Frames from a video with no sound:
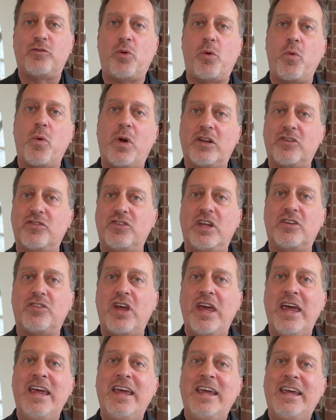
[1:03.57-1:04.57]
What we want to see is
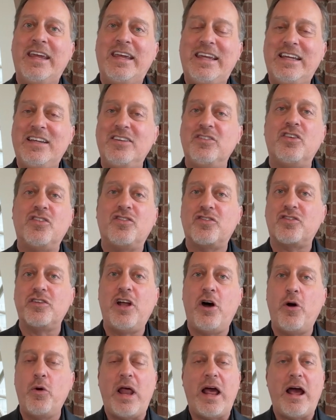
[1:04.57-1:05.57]
a
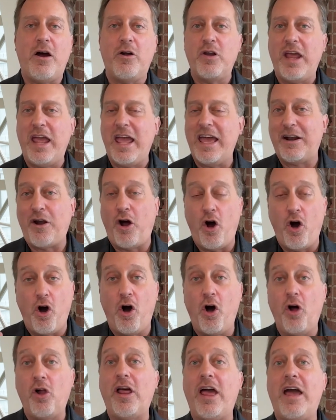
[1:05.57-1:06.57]
slowdown at
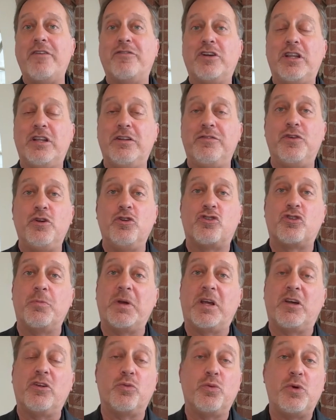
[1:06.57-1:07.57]
all evident in the future?
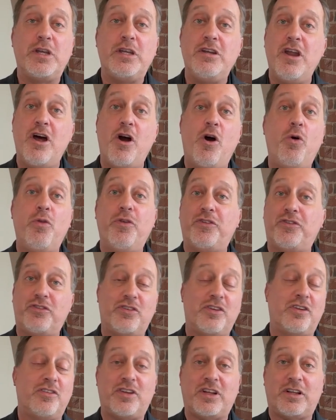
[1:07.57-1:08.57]
Because we know this
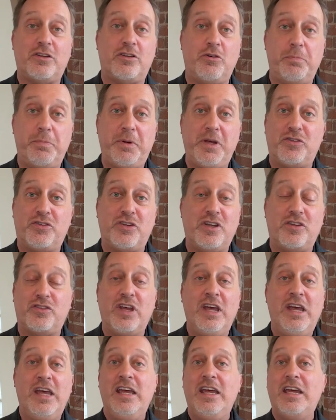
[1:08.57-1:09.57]
is a cyclical business.
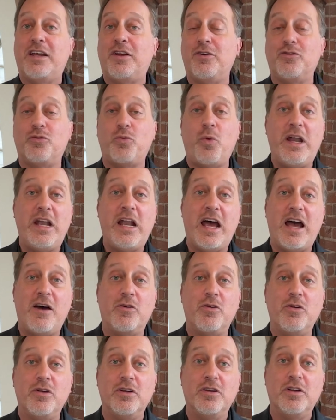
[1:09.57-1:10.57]
It goes way
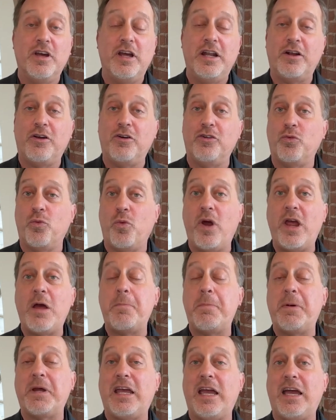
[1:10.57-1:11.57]
down and it goes way
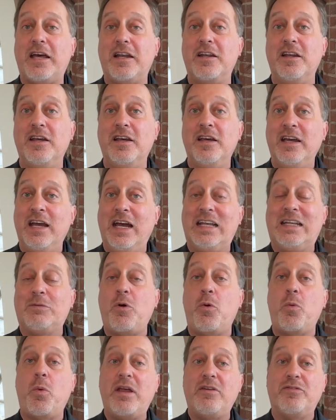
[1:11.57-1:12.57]
up again, and then
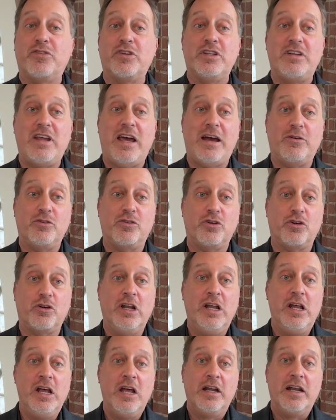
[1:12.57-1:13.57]
we wait for the downturn.
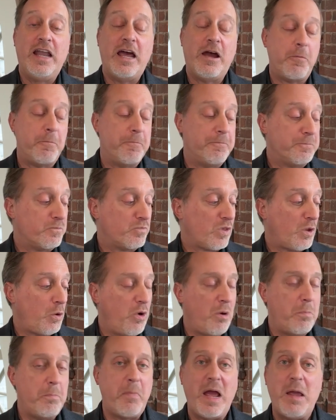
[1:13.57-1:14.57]
Now,
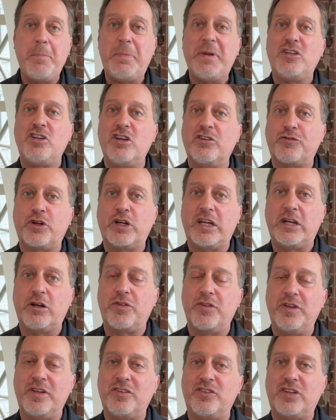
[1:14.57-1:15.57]
what might be different here
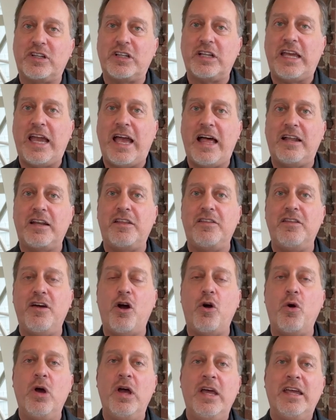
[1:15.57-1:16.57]
than the cyclicality,
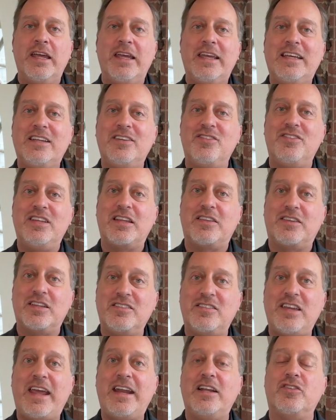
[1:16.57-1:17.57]
though, is that the
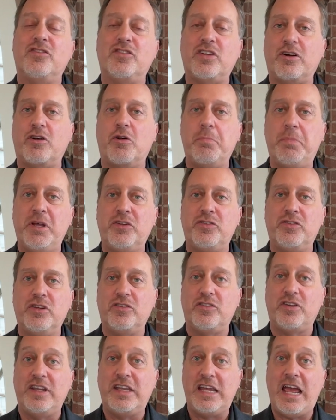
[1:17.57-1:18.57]
data center
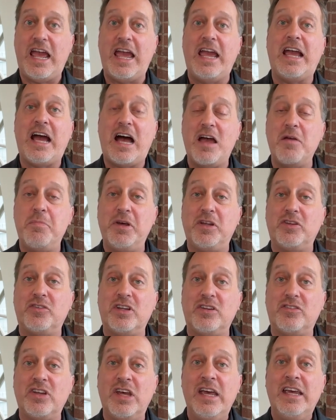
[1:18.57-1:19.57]
business and the AI
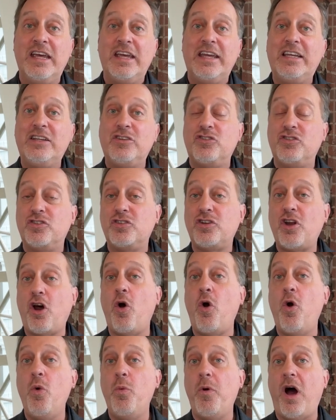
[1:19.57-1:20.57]
business is
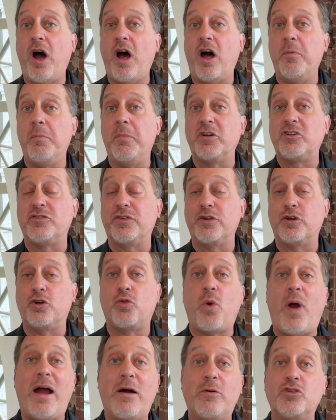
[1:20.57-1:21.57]
so much of a
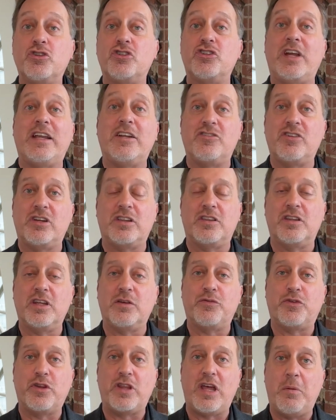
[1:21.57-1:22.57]
ground-changing thing
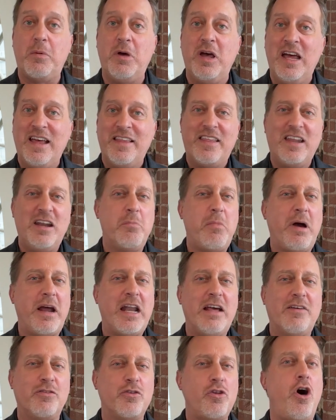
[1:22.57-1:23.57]
for them that it might
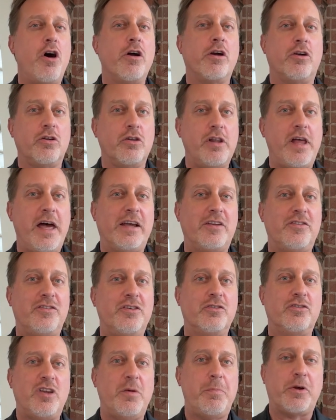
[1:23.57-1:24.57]
have longer legs than
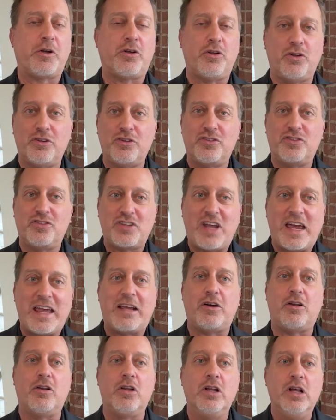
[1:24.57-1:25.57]
your typical cycle.